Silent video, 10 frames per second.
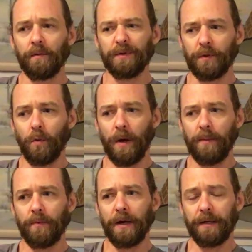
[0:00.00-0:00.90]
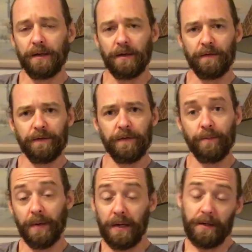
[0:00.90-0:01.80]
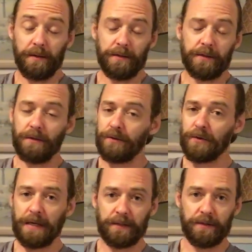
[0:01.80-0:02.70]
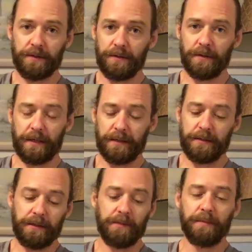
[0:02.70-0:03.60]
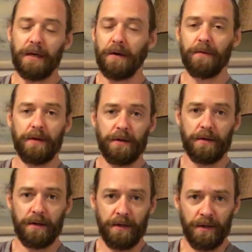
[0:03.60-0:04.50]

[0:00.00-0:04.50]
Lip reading: Wasn't quite bright enough, but still attracted snook. I could see them down there,